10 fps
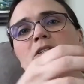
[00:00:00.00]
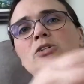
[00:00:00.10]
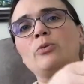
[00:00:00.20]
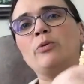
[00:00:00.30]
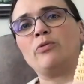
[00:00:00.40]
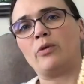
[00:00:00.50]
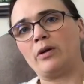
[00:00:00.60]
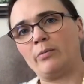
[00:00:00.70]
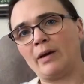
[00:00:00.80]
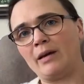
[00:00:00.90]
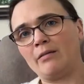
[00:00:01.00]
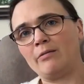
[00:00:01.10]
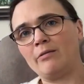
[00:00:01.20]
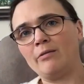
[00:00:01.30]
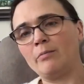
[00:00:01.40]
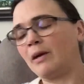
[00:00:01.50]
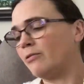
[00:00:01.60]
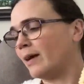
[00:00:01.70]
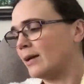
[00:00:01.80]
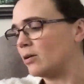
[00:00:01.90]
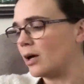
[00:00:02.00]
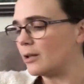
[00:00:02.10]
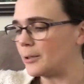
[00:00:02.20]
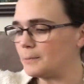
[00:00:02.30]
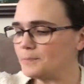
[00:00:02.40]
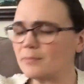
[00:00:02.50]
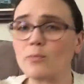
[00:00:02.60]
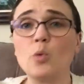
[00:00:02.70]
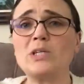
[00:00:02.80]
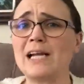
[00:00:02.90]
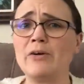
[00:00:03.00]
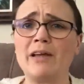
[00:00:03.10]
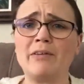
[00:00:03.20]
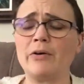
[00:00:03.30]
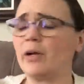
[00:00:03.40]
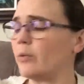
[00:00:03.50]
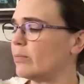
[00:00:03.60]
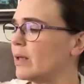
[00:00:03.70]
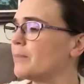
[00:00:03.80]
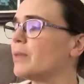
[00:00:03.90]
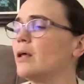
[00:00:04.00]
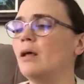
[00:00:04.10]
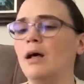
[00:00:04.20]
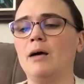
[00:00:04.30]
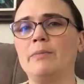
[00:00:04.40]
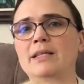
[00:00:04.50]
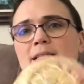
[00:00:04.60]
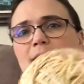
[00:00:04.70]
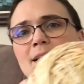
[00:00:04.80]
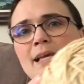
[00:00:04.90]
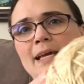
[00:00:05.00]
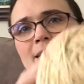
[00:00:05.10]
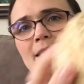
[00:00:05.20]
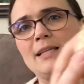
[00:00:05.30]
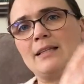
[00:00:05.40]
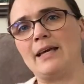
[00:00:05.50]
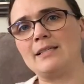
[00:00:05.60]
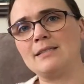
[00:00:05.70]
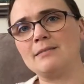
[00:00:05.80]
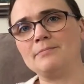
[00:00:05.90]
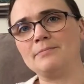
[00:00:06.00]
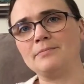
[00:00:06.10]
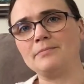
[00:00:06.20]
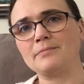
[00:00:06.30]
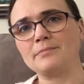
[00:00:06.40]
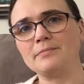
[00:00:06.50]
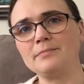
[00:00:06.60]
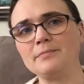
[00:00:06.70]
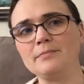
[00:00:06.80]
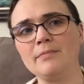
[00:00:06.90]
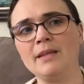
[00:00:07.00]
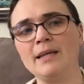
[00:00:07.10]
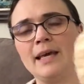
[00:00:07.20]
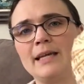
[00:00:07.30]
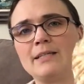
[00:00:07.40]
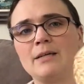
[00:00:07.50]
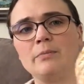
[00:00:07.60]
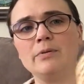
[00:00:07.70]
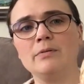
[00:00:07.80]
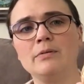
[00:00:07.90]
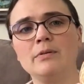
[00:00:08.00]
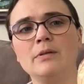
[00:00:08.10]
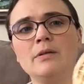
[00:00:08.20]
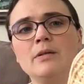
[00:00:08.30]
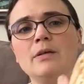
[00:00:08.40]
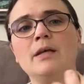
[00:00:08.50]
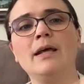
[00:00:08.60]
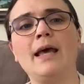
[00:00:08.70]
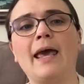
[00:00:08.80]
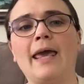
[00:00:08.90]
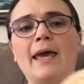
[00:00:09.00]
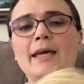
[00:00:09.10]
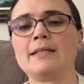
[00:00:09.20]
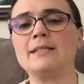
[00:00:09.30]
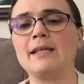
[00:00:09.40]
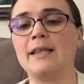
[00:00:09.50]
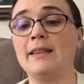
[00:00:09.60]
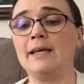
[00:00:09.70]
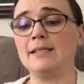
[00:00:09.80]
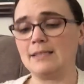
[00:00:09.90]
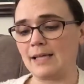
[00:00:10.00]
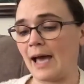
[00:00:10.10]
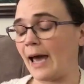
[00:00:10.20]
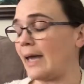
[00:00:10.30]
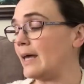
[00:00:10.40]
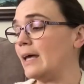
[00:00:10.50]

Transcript: do before my final color, which I don't have out here with me. But this is the Antique Lace caked up. And this, I